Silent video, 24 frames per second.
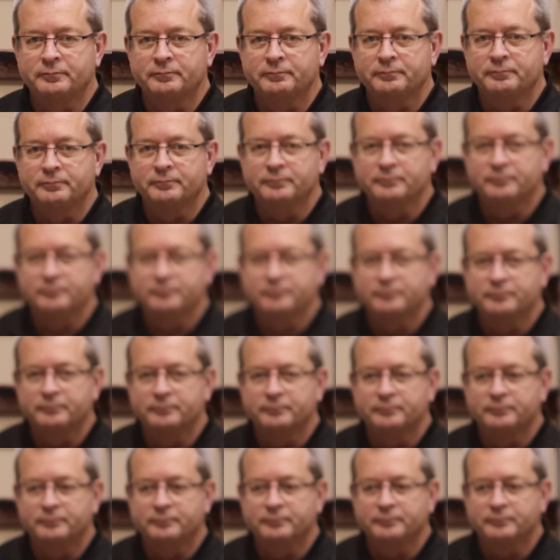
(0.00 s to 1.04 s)

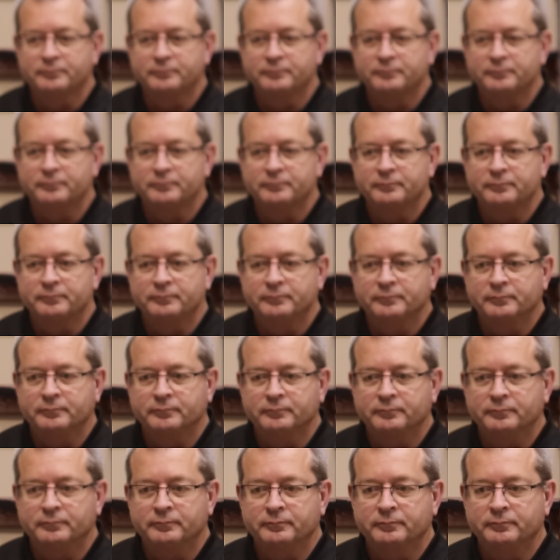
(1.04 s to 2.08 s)

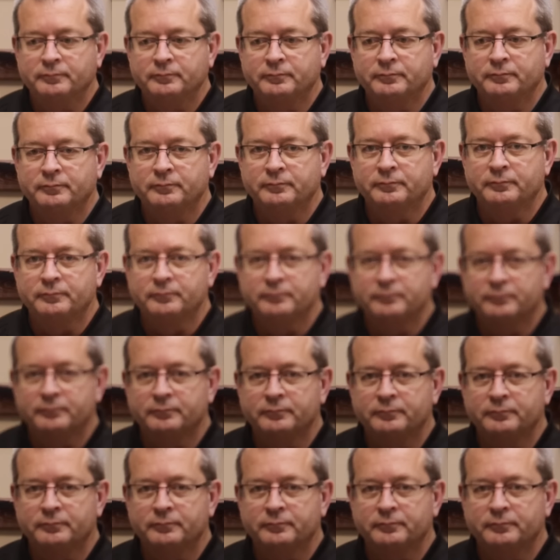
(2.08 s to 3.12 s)

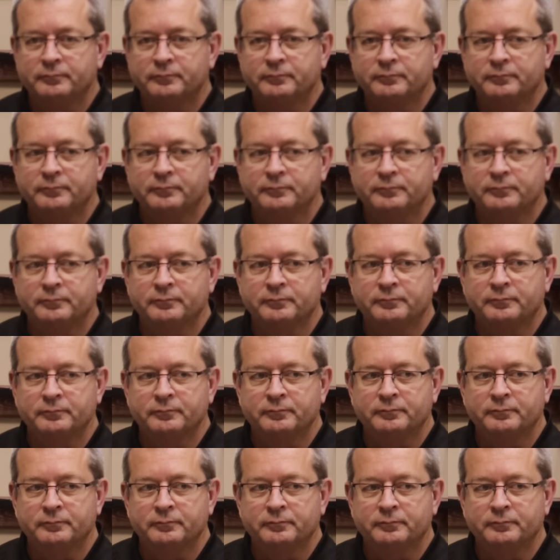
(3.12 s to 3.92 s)
This person isn't speaking.